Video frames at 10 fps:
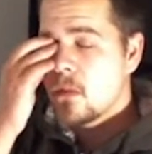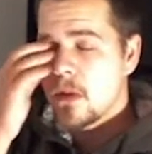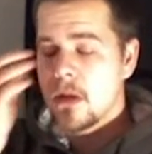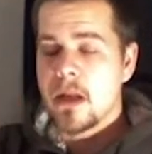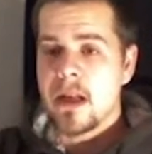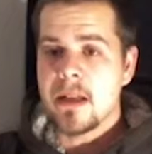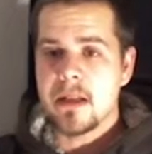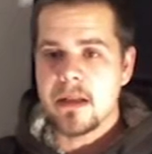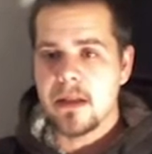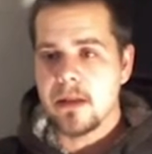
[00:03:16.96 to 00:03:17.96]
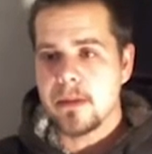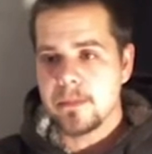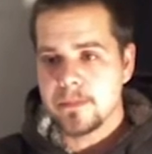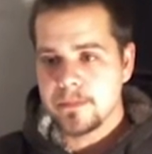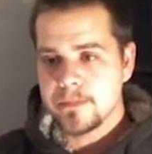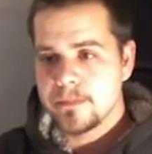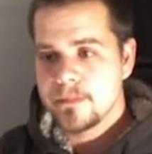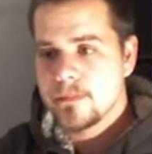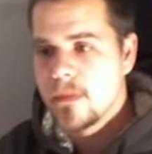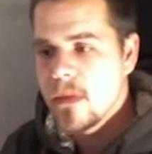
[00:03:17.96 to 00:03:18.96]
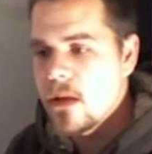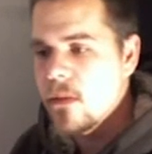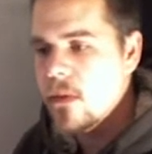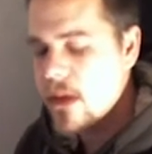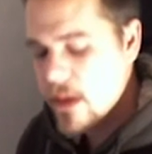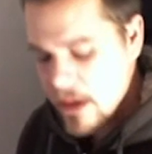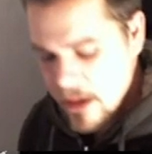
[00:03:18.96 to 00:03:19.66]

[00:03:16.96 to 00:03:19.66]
where your eye sits in. We're going to hit